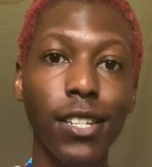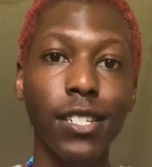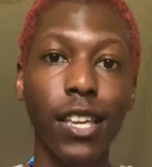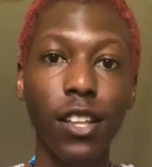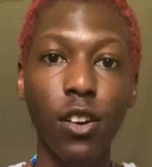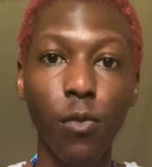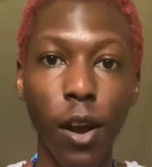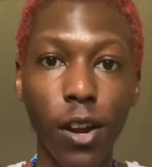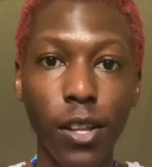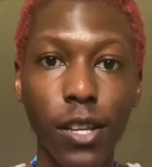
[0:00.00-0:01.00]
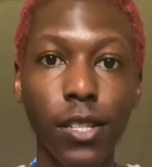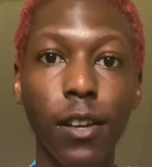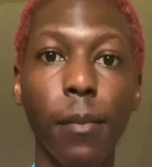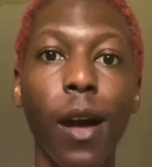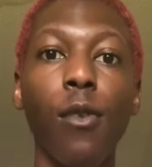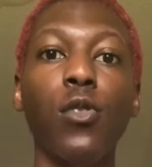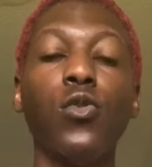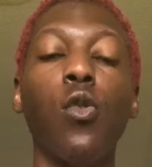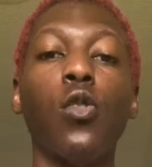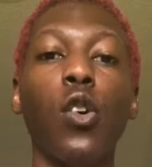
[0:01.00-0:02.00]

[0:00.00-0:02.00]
its inner awareness about what's going